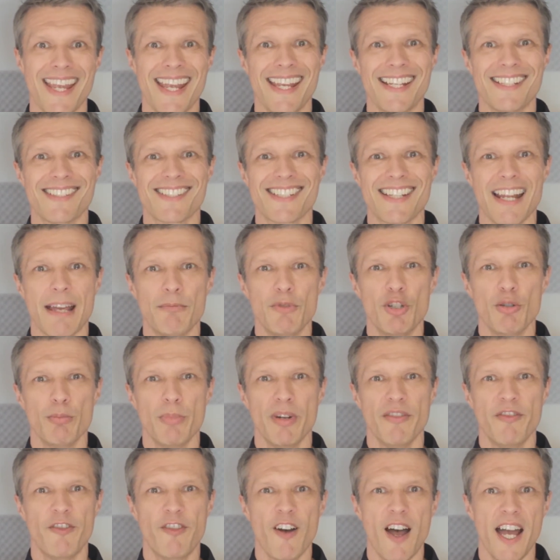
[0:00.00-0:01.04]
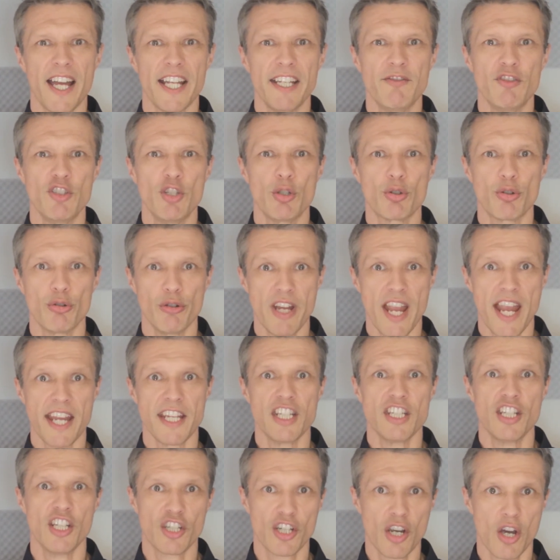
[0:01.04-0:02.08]
In step number 5, you
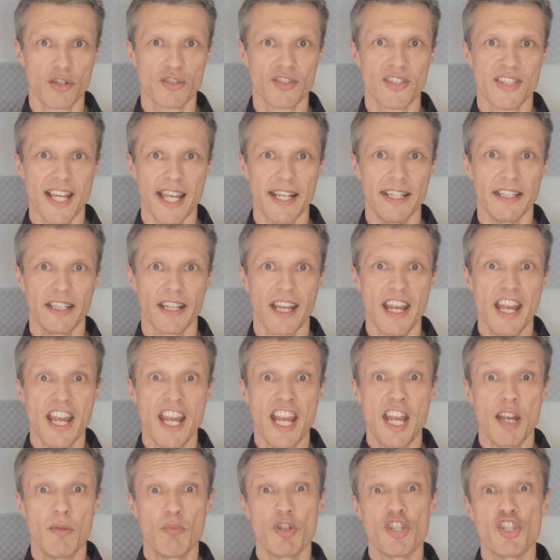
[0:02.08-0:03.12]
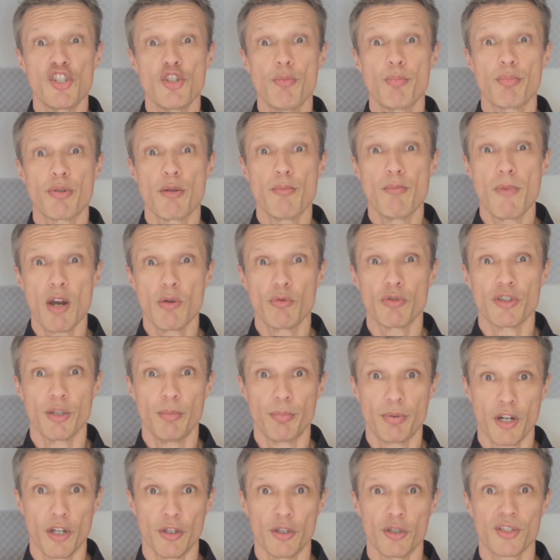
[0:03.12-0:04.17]
create your content in which you promote the
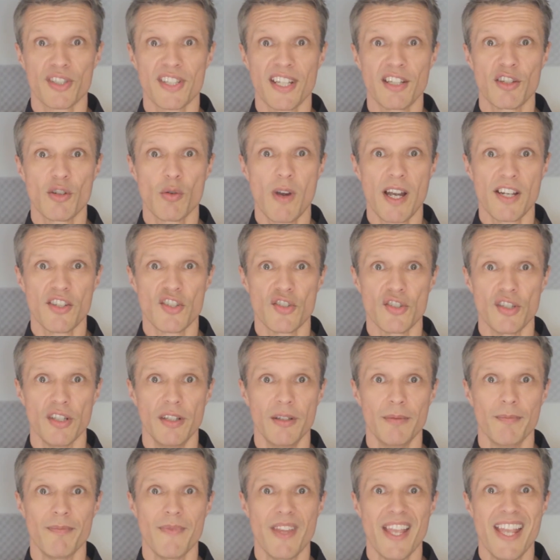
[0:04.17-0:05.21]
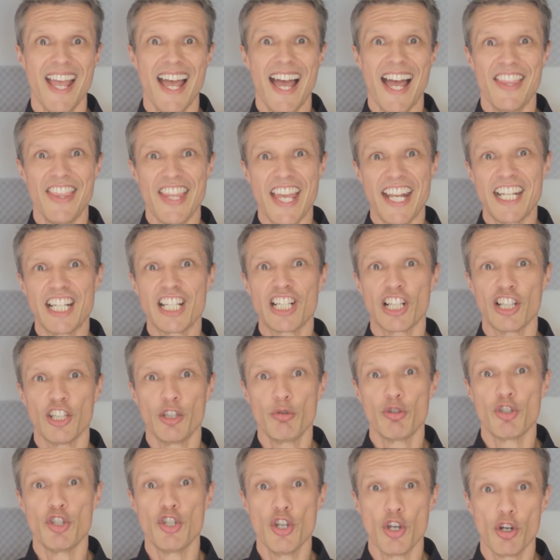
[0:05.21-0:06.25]
product in question and then
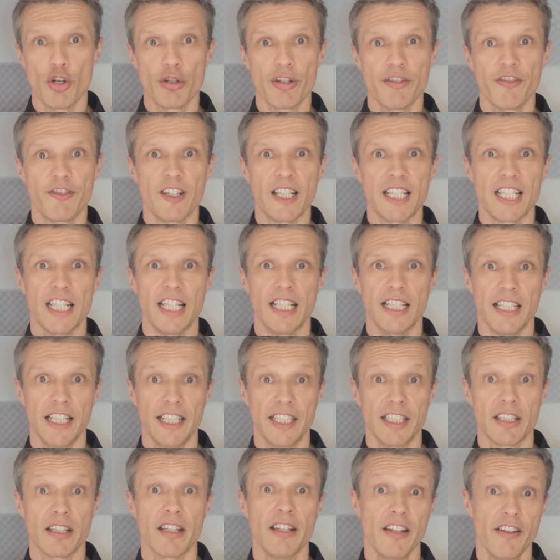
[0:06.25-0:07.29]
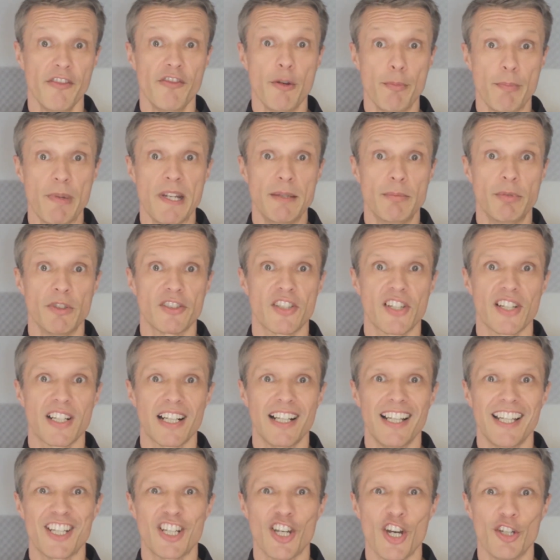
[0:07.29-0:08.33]
include your affiliate link for people to
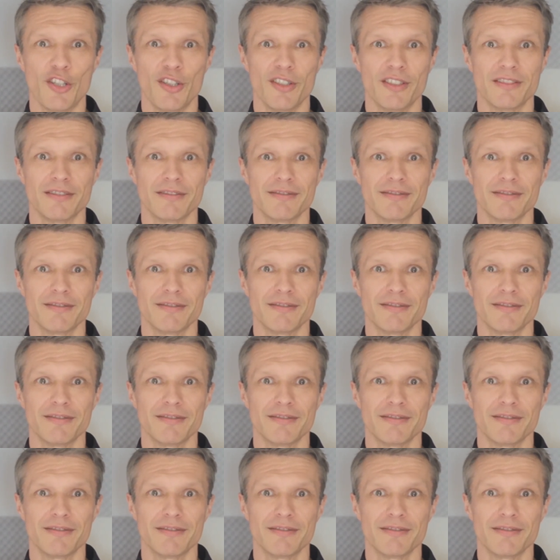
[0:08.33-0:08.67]
click on.